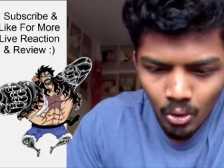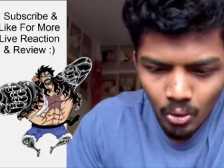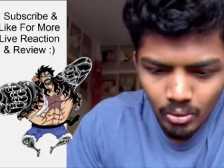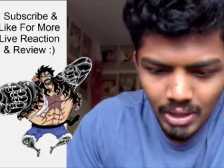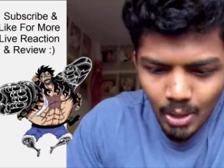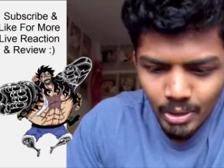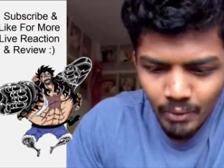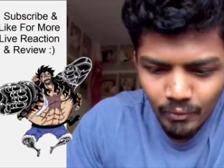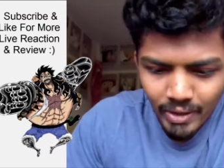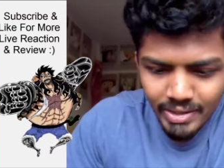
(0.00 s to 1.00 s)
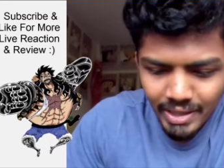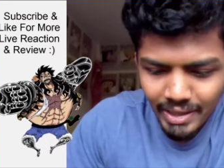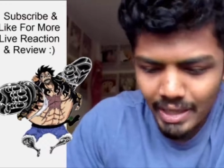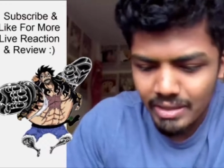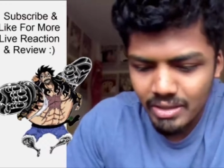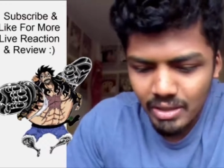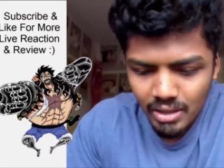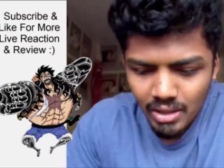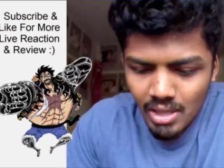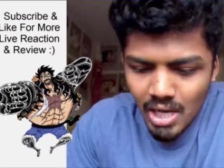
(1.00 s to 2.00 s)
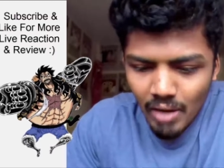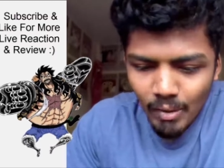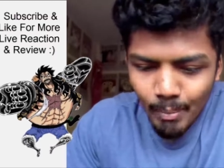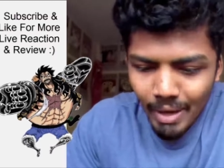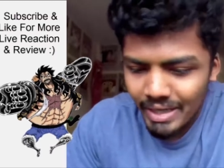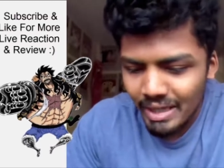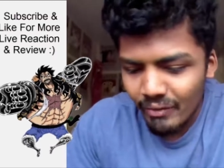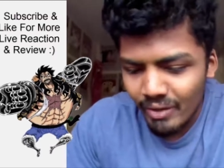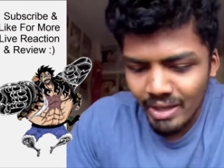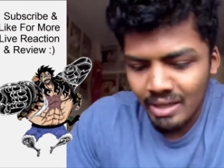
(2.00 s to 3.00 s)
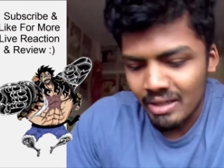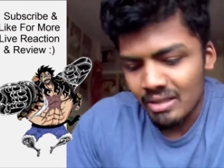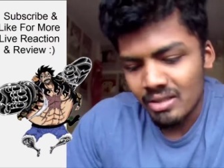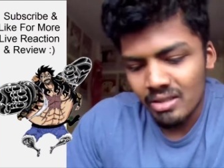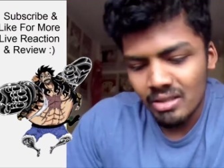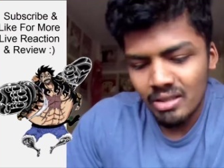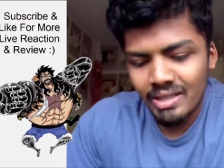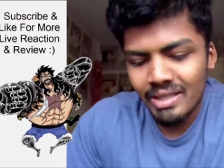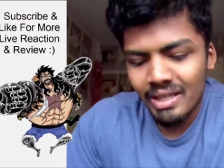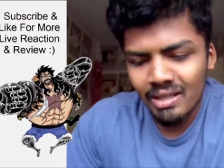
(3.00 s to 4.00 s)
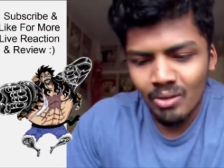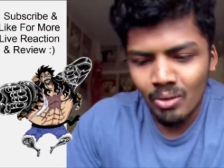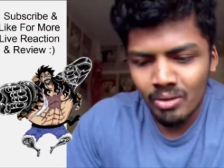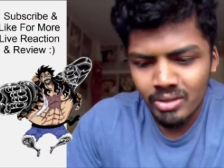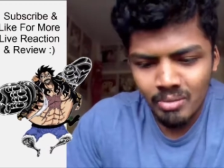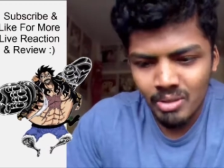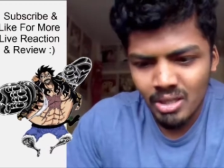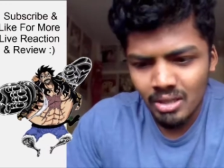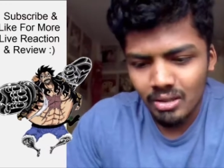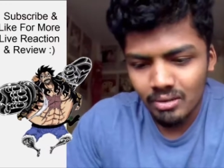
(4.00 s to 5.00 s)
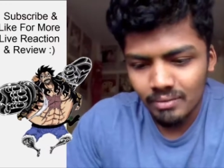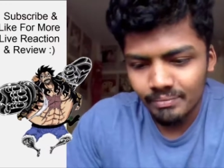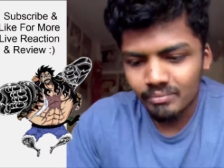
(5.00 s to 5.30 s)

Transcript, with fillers: oh now then friends and guests our main event let's kill old Germa